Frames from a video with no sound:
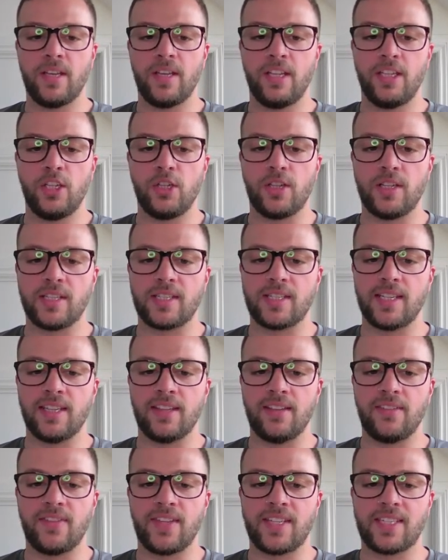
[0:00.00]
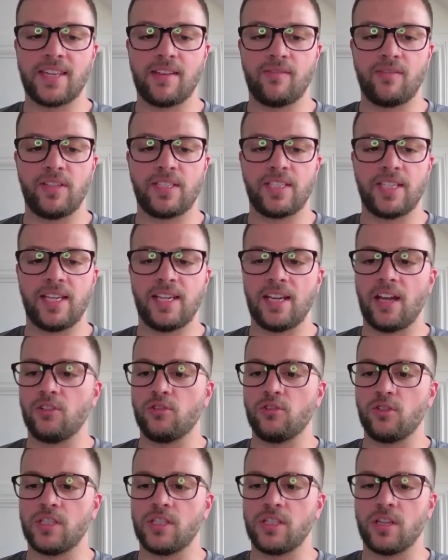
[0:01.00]
you can see that this
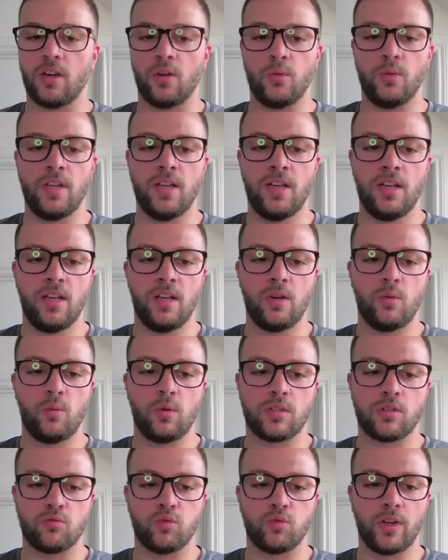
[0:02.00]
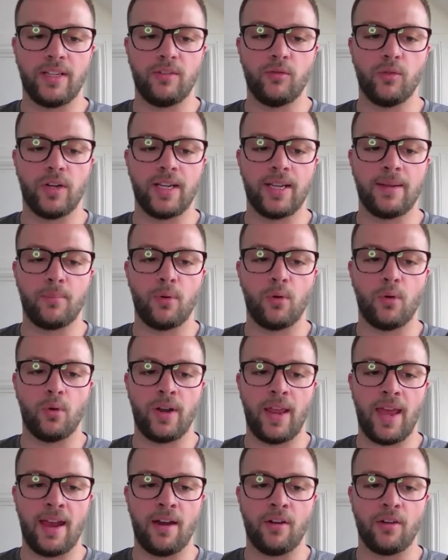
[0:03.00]
1700 zone was a really
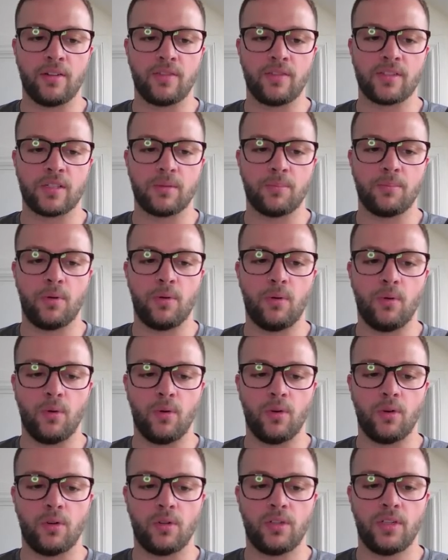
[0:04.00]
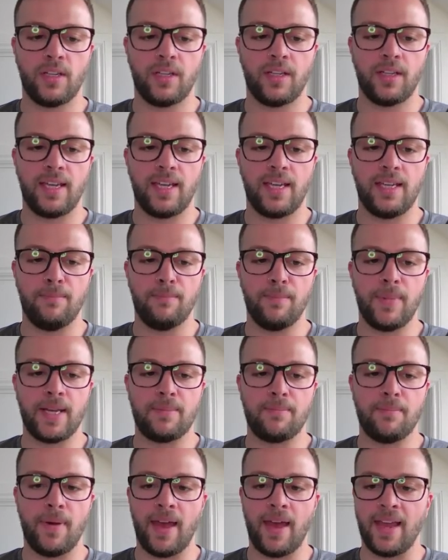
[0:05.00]
important area of support in
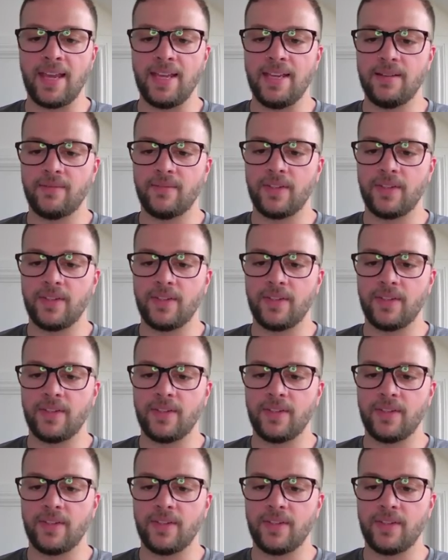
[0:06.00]
mid-May,